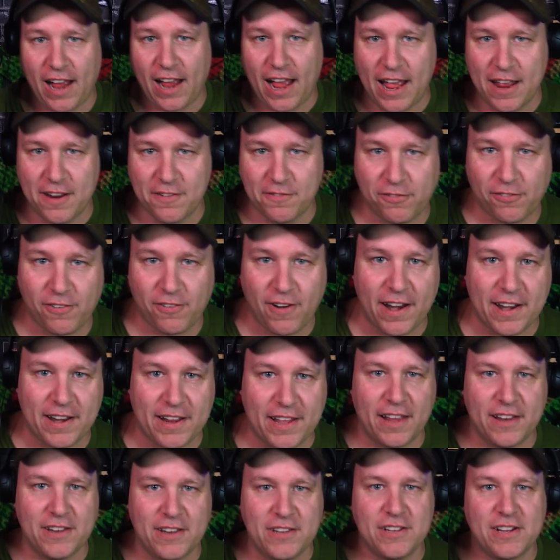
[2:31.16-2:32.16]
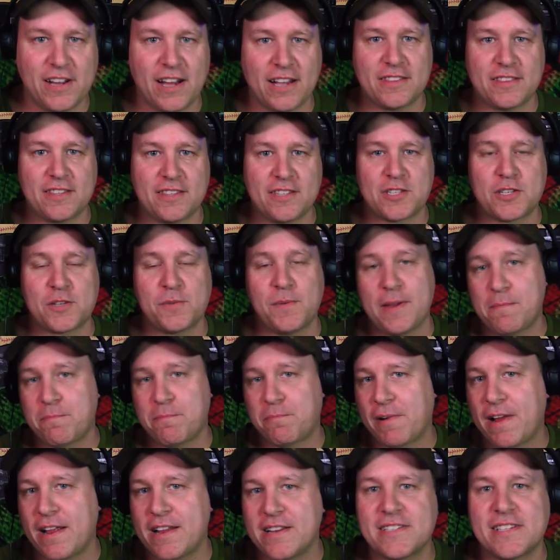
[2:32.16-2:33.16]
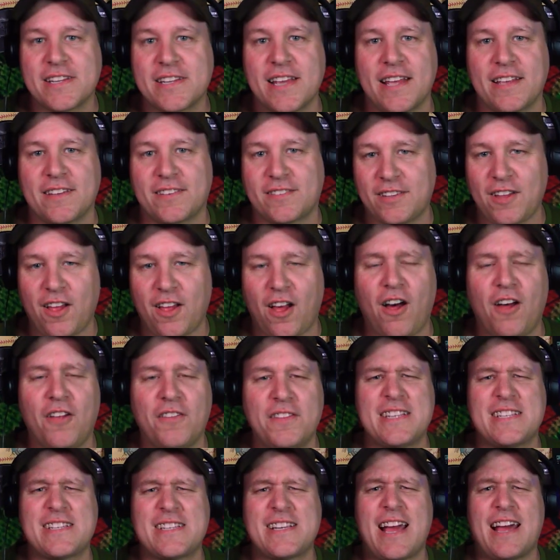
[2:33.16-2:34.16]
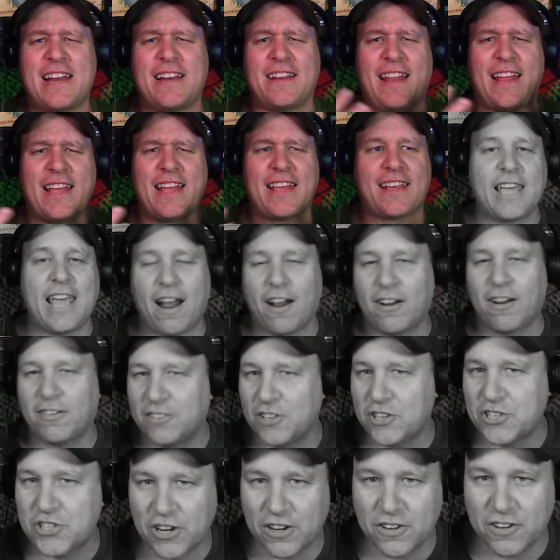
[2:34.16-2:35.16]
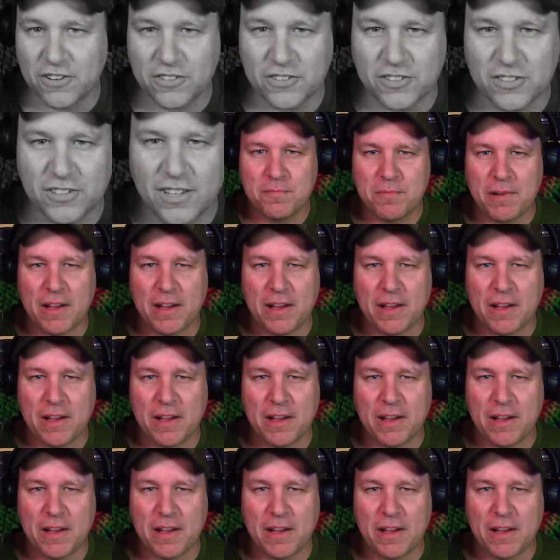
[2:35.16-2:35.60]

guy and Freddy, and you got the sweet princess. All these kind of like caricatures.